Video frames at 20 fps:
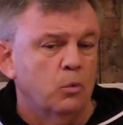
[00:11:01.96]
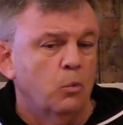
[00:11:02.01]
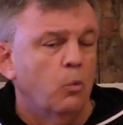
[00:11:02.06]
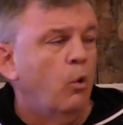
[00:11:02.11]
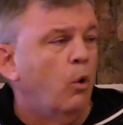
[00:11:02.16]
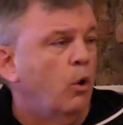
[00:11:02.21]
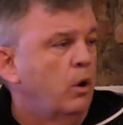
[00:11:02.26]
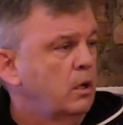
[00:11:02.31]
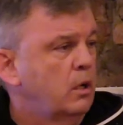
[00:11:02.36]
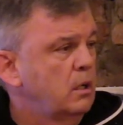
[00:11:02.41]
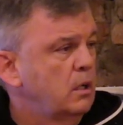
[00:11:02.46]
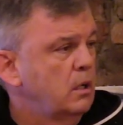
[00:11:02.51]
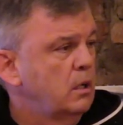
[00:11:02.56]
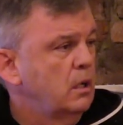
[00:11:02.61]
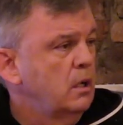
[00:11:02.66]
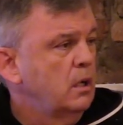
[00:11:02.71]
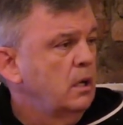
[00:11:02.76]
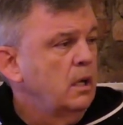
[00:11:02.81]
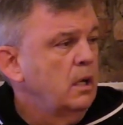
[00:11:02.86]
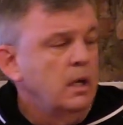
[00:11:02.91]
the war.
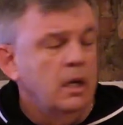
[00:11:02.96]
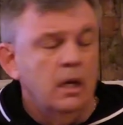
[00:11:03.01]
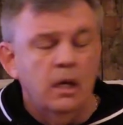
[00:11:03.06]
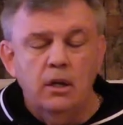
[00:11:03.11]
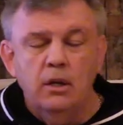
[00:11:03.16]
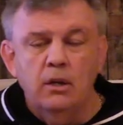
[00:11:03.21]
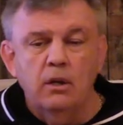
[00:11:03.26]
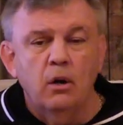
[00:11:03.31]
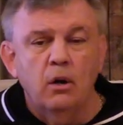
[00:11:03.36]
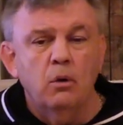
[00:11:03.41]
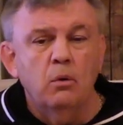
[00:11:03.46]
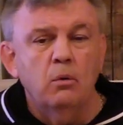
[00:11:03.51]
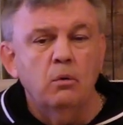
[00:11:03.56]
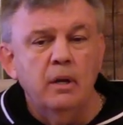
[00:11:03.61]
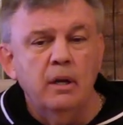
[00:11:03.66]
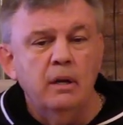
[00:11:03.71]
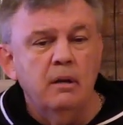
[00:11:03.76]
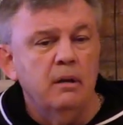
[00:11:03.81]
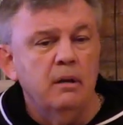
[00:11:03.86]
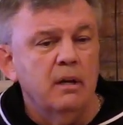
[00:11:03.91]
Yeah. You
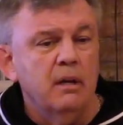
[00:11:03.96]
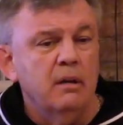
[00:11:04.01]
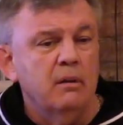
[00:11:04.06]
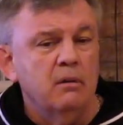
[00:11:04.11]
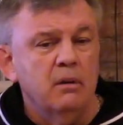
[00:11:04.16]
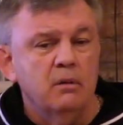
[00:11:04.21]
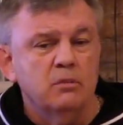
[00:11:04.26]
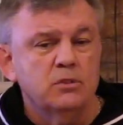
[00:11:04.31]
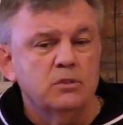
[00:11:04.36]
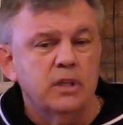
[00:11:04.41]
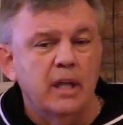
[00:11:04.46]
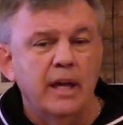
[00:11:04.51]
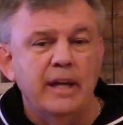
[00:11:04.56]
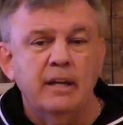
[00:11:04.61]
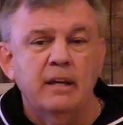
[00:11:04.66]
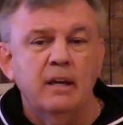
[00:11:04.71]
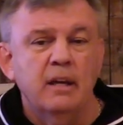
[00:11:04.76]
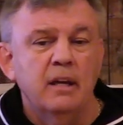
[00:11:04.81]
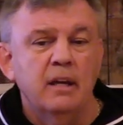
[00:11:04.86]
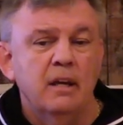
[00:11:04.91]
know, he it was
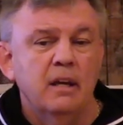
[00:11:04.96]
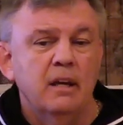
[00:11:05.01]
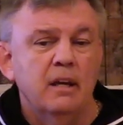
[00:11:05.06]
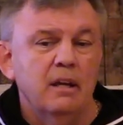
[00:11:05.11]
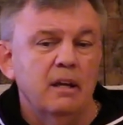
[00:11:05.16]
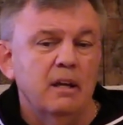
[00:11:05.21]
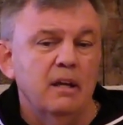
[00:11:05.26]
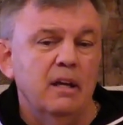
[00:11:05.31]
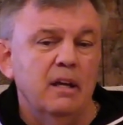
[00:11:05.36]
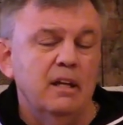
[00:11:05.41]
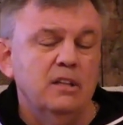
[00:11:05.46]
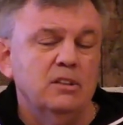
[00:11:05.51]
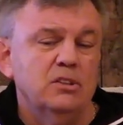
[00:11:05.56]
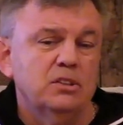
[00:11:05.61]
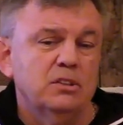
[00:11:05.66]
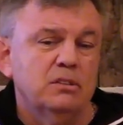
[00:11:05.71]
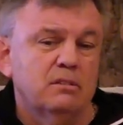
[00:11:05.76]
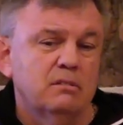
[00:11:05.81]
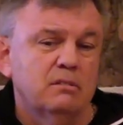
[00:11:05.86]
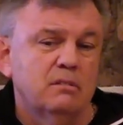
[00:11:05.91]
like
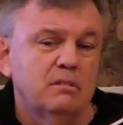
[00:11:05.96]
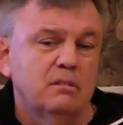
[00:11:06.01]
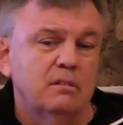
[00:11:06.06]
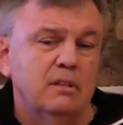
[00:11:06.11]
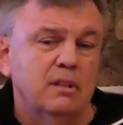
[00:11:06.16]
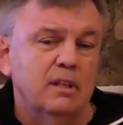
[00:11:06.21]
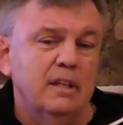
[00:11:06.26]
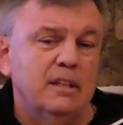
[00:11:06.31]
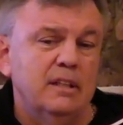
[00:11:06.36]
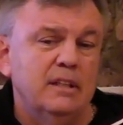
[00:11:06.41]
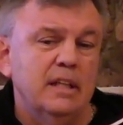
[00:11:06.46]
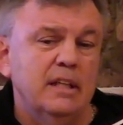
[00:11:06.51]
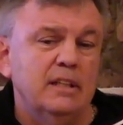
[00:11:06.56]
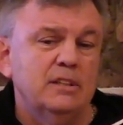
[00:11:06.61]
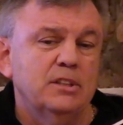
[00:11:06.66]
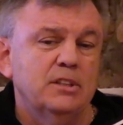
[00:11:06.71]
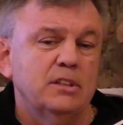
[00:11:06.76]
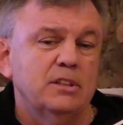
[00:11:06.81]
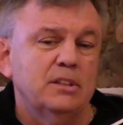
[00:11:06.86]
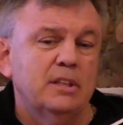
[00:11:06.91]
he's he
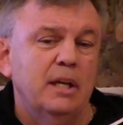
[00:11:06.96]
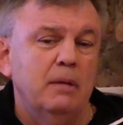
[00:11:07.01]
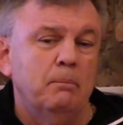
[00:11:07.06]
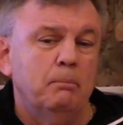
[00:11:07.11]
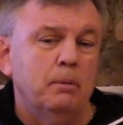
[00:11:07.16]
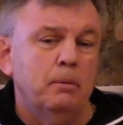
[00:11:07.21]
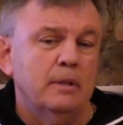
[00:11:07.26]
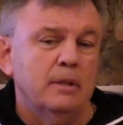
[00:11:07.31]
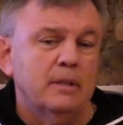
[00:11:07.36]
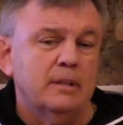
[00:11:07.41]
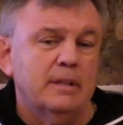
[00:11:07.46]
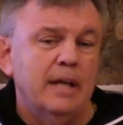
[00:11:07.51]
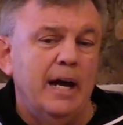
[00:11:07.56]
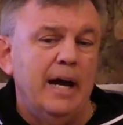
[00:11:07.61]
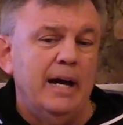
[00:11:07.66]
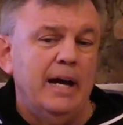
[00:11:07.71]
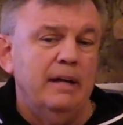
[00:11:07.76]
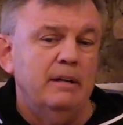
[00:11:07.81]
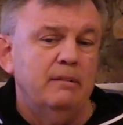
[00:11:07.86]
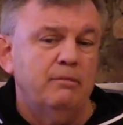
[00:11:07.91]
thinks he's keeping the
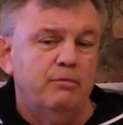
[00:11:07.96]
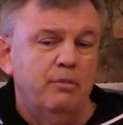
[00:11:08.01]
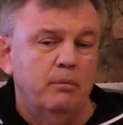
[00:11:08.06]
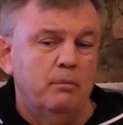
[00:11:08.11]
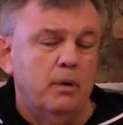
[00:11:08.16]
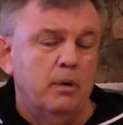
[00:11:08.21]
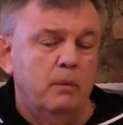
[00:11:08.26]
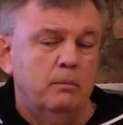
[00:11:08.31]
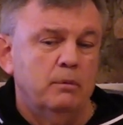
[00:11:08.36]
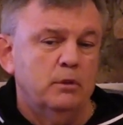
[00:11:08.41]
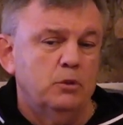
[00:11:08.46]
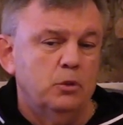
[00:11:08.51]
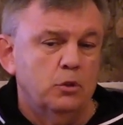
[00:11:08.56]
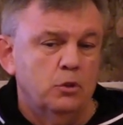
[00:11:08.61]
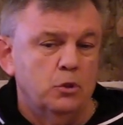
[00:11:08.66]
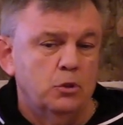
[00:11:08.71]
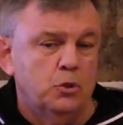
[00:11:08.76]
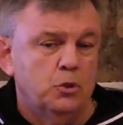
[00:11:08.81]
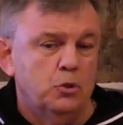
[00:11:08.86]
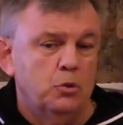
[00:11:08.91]
tide from coming to
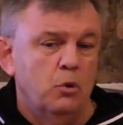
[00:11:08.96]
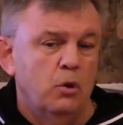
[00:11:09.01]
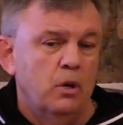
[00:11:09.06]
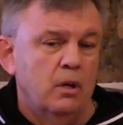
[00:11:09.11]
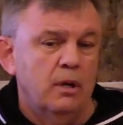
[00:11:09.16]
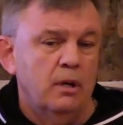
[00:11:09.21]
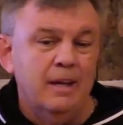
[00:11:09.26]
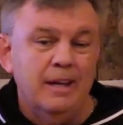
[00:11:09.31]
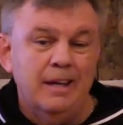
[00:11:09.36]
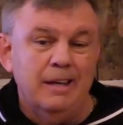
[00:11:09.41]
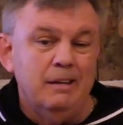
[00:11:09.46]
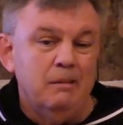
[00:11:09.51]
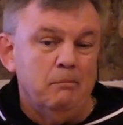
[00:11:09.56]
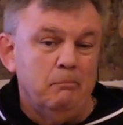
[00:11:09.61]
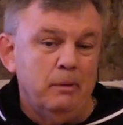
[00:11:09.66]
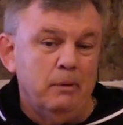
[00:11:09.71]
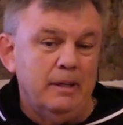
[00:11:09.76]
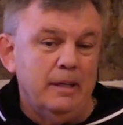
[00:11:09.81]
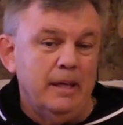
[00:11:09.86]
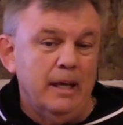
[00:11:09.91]
the shore
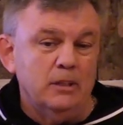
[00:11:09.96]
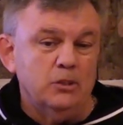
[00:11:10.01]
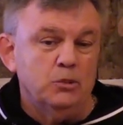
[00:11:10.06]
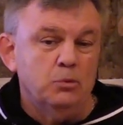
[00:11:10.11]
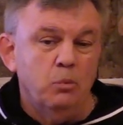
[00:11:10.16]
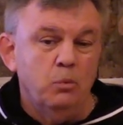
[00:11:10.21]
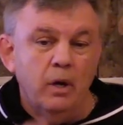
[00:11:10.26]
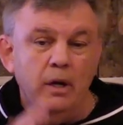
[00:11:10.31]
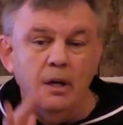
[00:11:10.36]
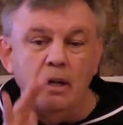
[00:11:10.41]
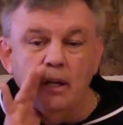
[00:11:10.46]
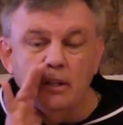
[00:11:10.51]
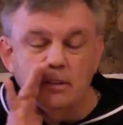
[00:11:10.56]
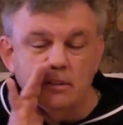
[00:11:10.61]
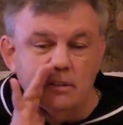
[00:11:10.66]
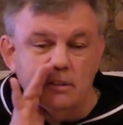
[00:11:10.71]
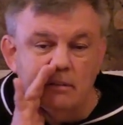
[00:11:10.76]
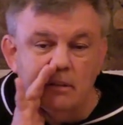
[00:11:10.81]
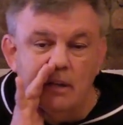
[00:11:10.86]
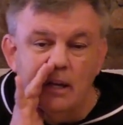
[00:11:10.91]
but guess what?
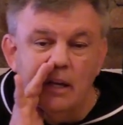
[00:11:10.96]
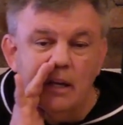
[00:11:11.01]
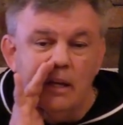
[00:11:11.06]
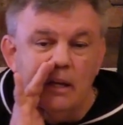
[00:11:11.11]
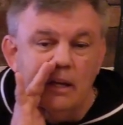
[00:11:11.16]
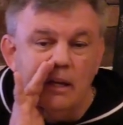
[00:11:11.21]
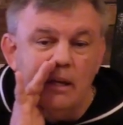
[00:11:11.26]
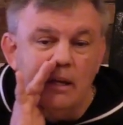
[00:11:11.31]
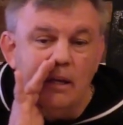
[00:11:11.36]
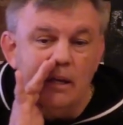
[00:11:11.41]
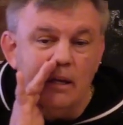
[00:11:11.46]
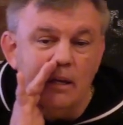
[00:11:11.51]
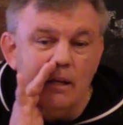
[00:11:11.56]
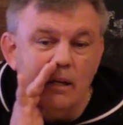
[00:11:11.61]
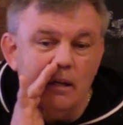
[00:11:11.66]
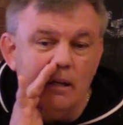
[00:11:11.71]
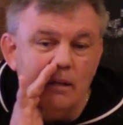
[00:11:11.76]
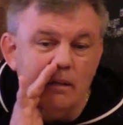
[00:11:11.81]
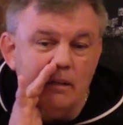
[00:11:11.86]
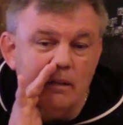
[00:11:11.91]

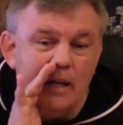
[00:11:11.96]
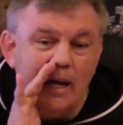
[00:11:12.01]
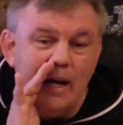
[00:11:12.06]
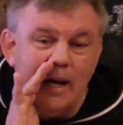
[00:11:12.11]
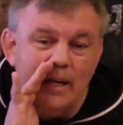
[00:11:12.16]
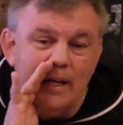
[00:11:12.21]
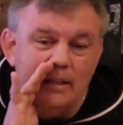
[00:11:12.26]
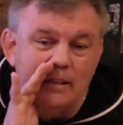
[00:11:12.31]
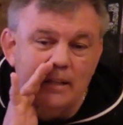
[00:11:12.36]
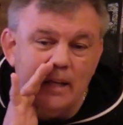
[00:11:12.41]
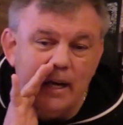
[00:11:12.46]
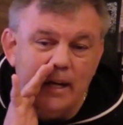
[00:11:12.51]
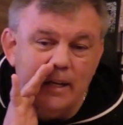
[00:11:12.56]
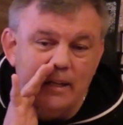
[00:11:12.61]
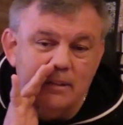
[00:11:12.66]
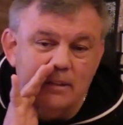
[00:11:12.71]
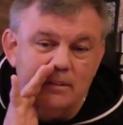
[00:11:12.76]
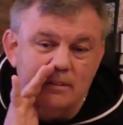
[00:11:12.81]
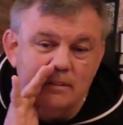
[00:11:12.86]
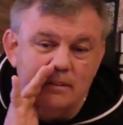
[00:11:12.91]
The high
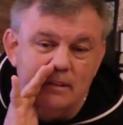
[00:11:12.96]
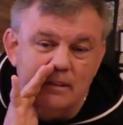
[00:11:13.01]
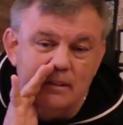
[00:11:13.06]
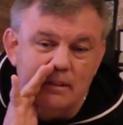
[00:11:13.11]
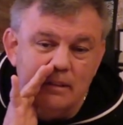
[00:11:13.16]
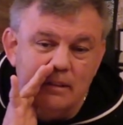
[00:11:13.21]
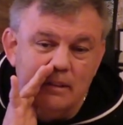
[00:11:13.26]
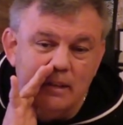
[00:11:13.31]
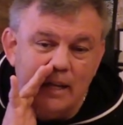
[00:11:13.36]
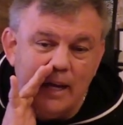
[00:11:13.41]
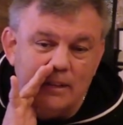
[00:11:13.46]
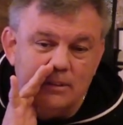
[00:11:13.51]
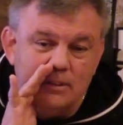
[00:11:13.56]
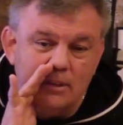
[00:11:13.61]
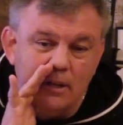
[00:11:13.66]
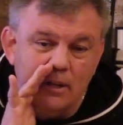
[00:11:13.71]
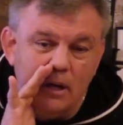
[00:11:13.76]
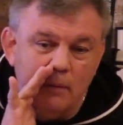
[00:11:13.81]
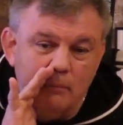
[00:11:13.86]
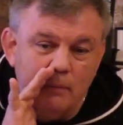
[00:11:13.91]
tide is,
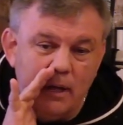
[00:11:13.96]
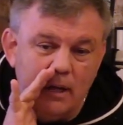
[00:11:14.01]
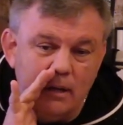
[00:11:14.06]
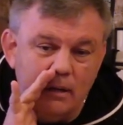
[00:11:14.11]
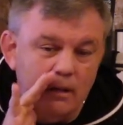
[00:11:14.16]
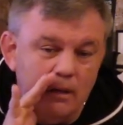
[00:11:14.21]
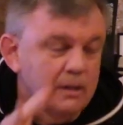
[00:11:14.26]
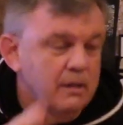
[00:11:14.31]
hasn't come yet.